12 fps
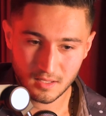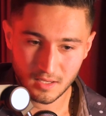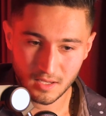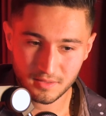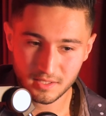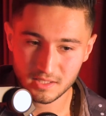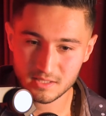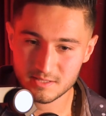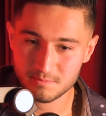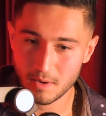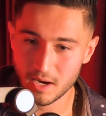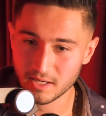I think
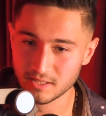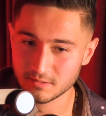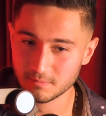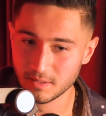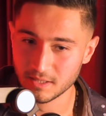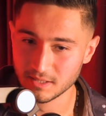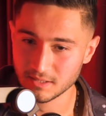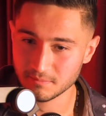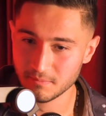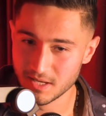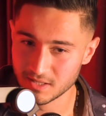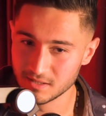inspired by
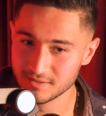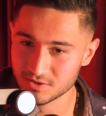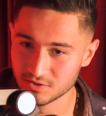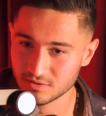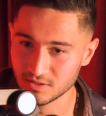my culture,